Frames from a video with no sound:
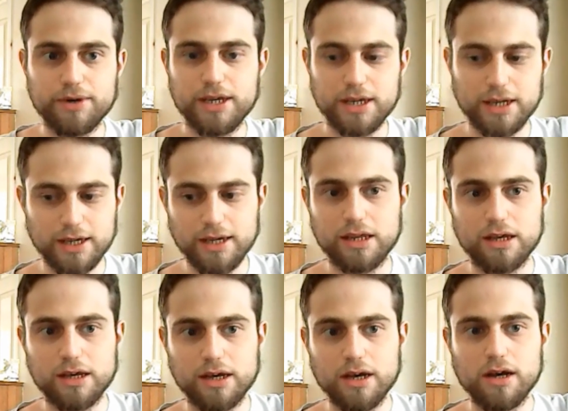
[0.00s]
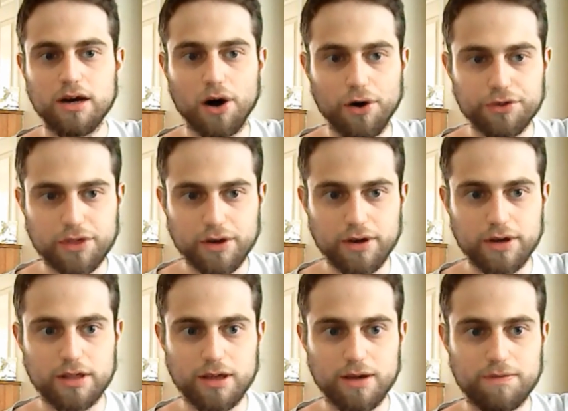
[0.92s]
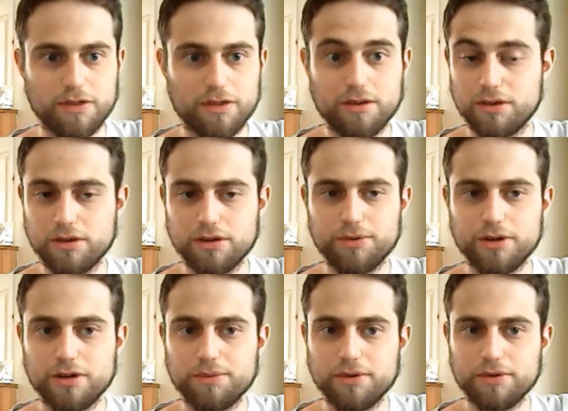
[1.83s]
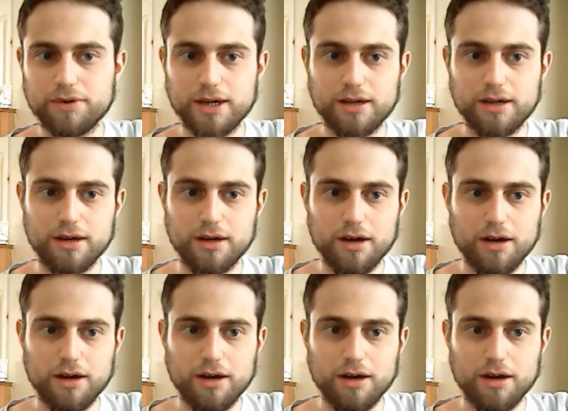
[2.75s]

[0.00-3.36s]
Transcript: We need alternatives to the WWE.